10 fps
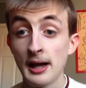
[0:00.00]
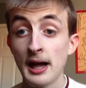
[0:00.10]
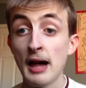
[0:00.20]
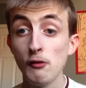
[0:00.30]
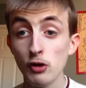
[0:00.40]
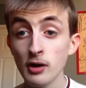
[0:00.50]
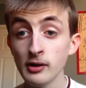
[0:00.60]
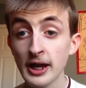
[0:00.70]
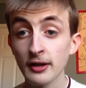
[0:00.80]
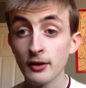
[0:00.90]
I will
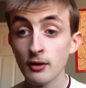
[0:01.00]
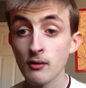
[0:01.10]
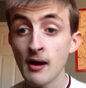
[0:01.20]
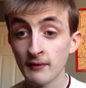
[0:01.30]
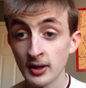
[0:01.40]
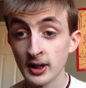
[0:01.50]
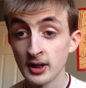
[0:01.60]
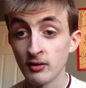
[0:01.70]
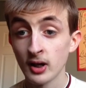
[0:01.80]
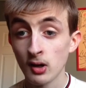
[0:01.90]
contact Google after this
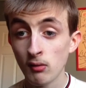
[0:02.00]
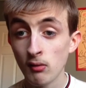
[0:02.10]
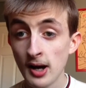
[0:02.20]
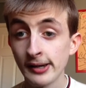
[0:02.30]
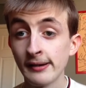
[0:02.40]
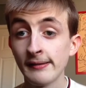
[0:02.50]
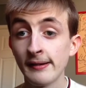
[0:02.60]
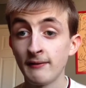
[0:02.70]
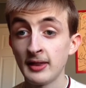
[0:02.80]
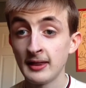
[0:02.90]
to inquire
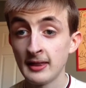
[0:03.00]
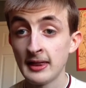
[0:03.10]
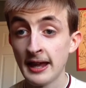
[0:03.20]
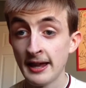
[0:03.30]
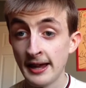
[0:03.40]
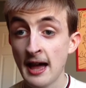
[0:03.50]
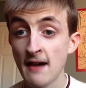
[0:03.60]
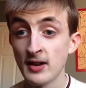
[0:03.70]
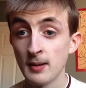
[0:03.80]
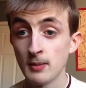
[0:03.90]
if they have
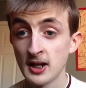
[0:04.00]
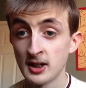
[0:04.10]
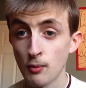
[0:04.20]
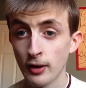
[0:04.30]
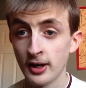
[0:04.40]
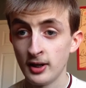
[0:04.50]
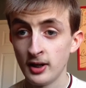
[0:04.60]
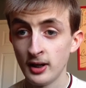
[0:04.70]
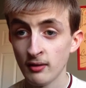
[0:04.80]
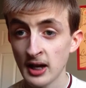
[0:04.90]
any plans to bring it to
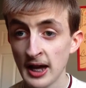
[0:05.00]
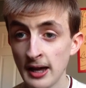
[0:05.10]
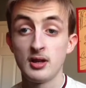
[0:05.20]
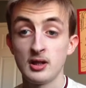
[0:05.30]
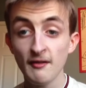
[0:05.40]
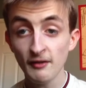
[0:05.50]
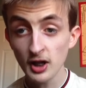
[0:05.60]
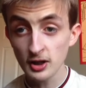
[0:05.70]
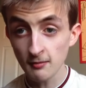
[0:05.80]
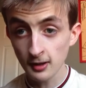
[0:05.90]
the UK. So for the
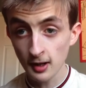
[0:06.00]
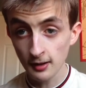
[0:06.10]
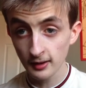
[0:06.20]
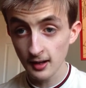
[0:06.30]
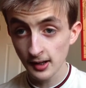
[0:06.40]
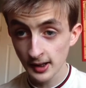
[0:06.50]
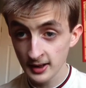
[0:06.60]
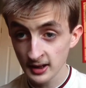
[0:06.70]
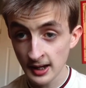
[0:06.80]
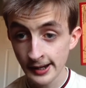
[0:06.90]
jump cut,
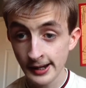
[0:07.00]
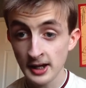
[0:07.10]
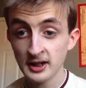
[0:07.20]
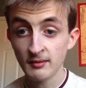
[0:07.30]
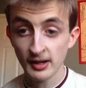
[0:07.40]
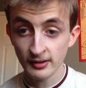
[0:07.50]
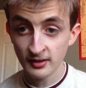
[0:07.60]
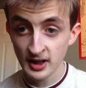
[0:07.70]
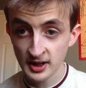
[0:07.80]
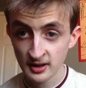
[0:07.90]
guys, I actually went onto
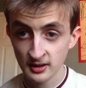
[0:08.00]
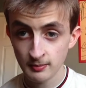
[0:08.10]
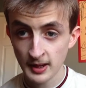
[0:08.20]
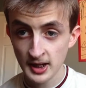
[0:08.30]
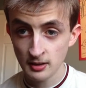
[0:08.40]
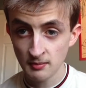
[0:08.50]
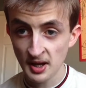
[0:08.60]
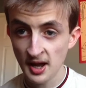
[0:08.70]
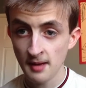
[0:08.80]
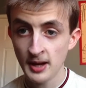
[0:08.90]
disk space on
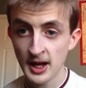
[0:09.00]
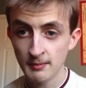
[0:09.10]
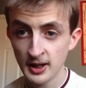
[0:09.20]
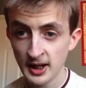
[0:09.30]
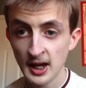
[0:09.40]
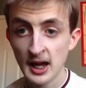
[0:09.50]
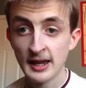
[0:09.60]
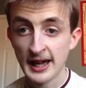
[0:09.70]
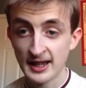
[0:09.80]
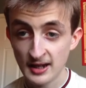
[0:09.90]
my iPad mini.
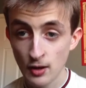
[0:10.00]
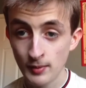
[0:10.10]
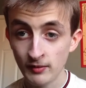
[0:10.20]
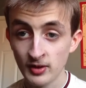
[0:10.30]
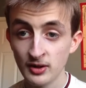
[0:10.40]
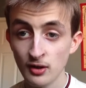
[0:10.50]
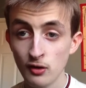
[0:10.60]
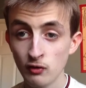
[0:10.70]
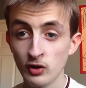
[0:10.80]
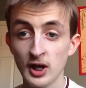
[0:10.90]
That has now been
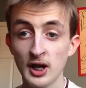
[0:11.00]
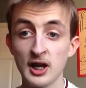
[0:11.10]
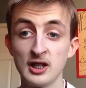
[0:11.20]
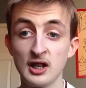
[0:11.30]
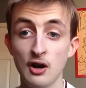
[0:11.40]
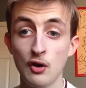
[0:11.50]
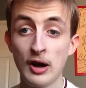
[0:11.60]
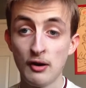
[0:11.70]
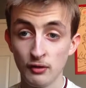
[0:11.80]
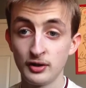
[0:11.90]
resolved, so
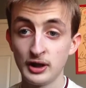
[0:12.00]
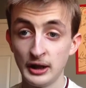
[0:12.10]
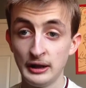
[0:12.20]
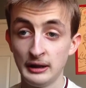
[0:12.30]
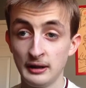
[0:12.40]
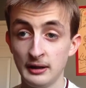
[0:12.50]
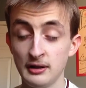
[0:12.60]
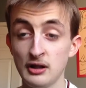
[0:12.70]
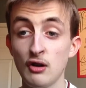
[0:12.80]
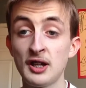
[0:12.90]
I'll continue.
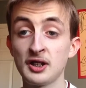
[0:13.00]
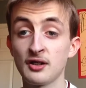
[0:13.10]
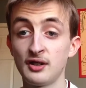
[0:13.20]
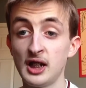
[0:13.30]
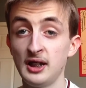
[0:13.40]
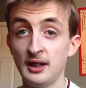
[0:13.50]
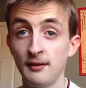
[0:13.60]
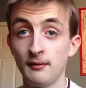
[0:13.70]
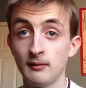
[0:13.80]
So let's continue.